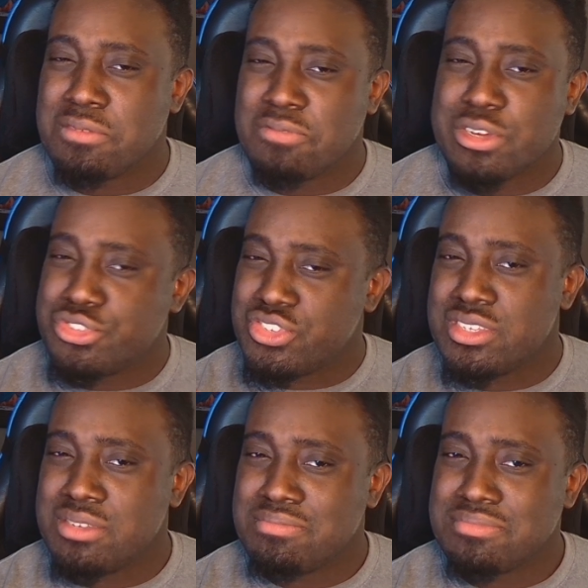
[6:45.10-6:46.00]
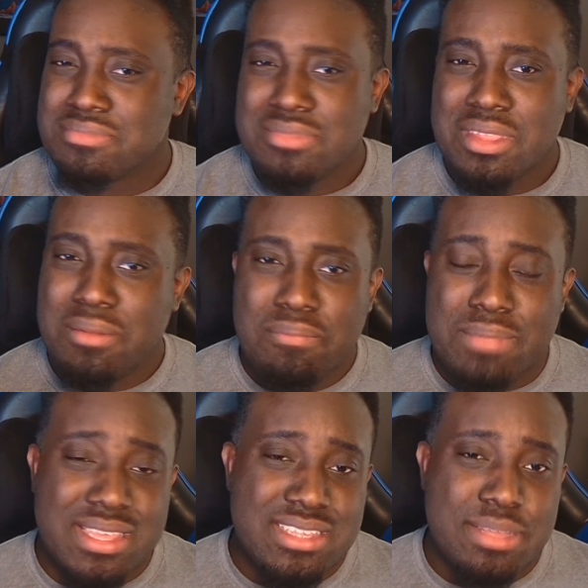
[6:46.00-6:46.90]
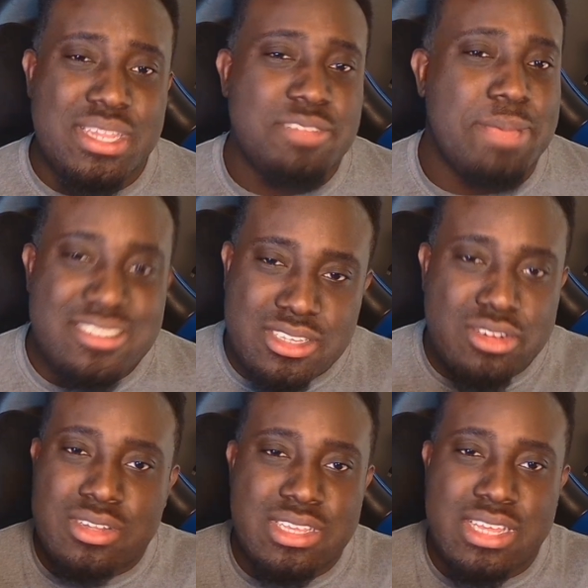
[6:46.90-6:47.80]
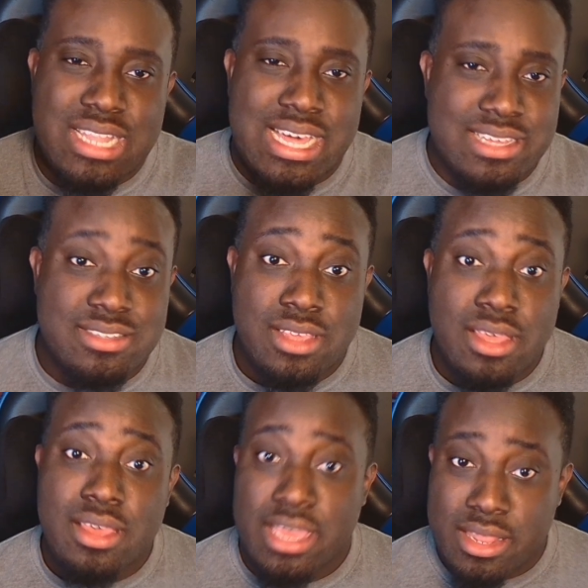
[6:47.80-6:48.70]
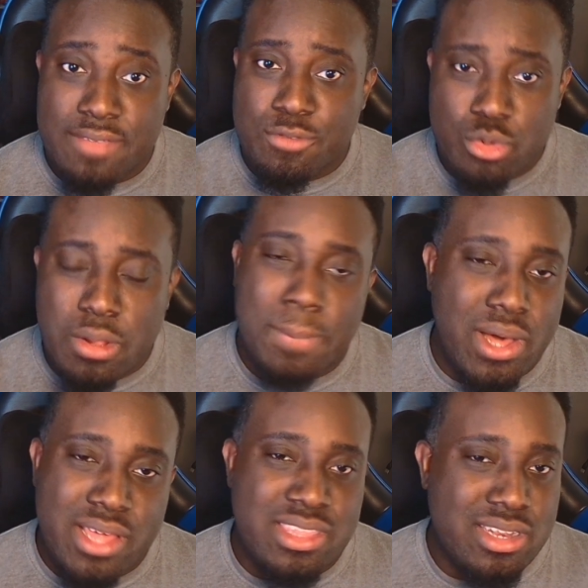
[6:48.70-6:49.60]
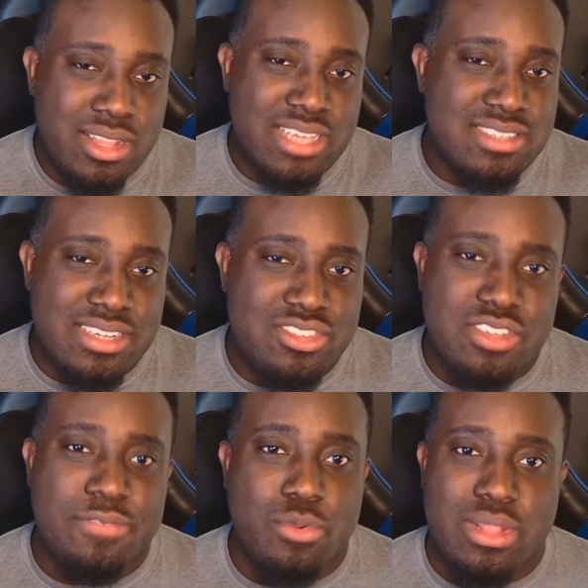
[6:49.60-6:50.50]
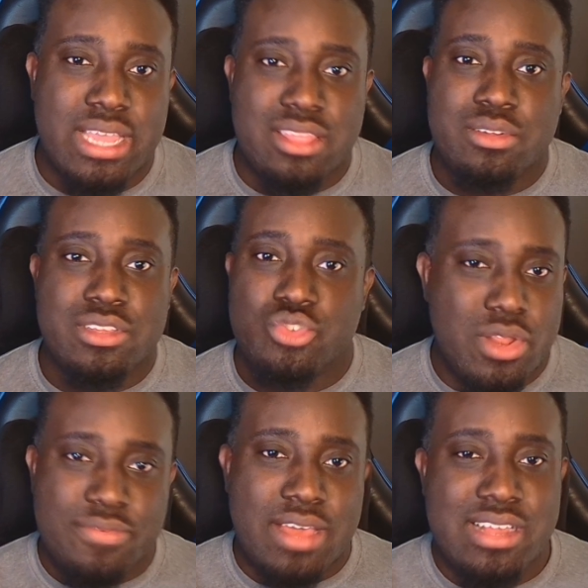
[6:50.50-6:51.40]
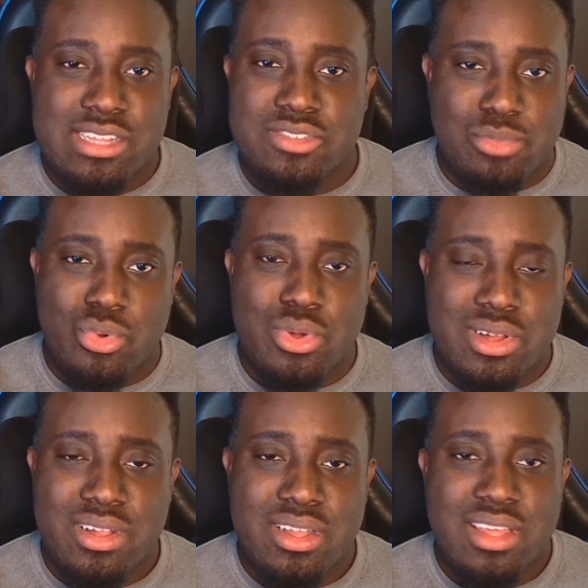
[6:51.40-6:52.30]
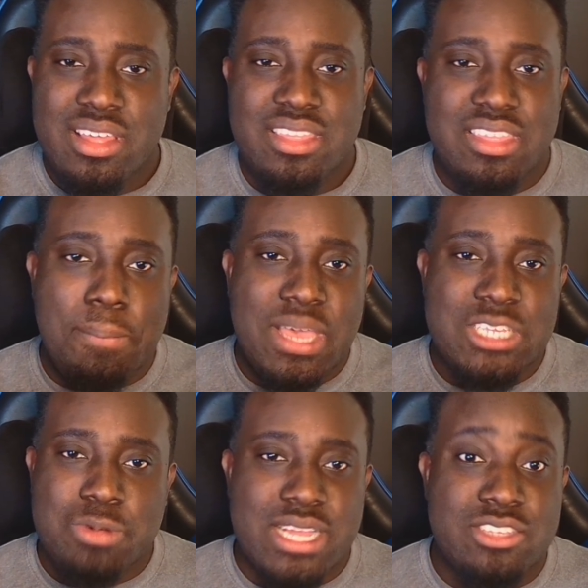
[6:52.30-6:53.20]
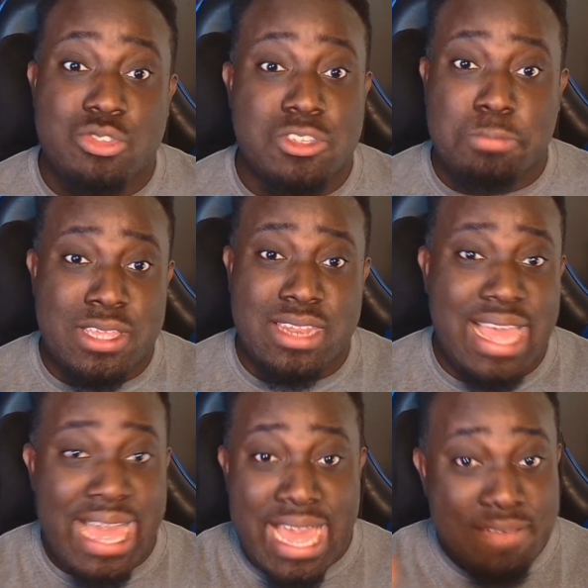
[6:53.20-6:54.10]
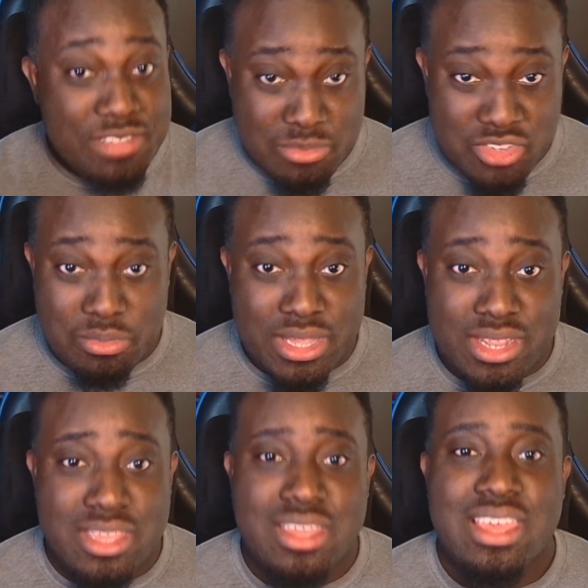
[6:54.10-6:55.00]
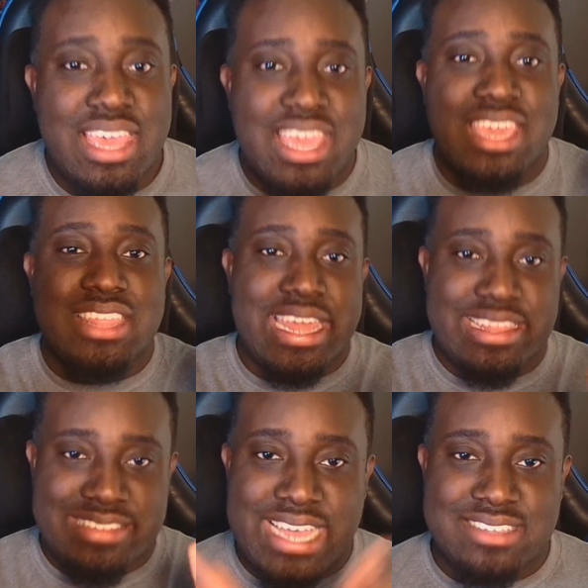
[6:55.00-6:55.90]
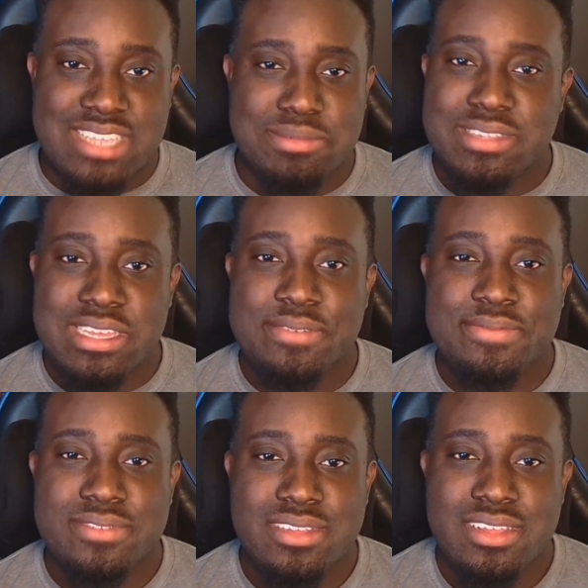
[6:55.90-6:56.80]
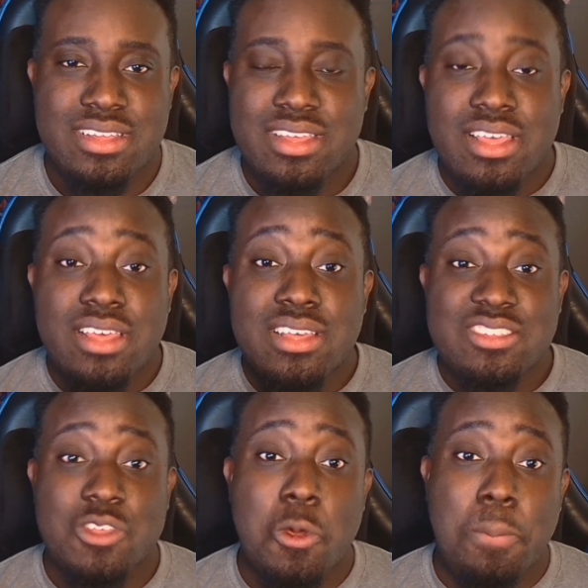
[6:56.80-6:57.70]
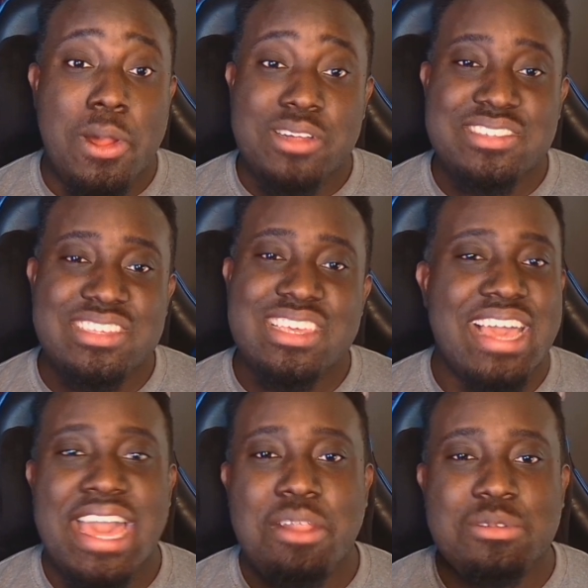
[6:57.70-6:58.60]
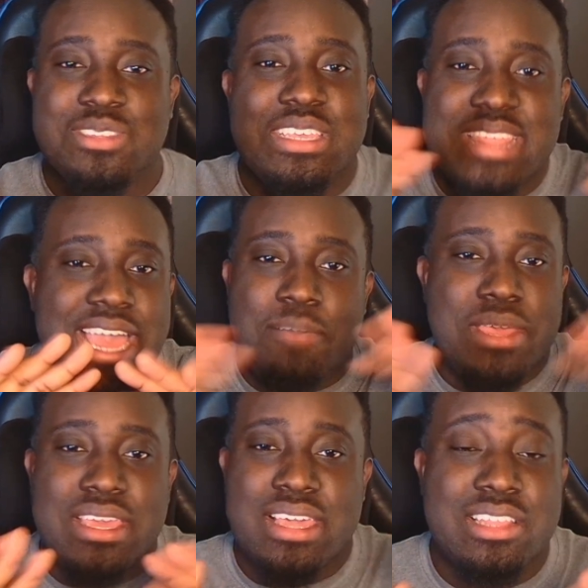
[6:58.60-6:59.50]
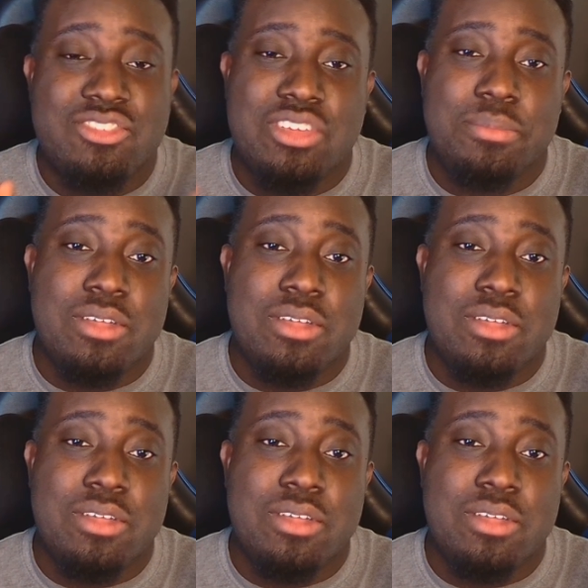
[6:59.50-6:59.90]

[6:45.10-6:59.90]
version because I mean it's basically early unlocks. And if you would have bought the deluxe edition for like literally $25 more than the base price, you'd spend half as much money and get that exact same stuff. So personally, I don't see that being a legitimate